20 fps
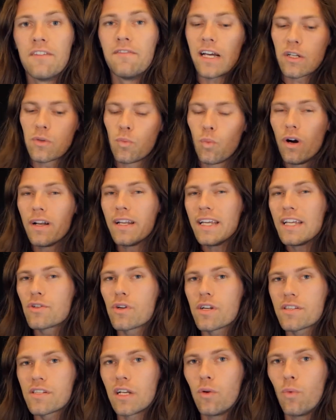In fact, one
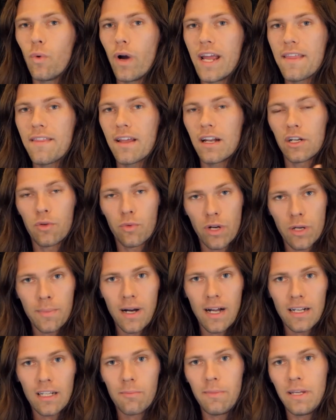interesting way that a grid
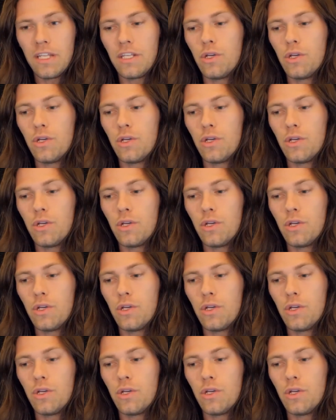bot can be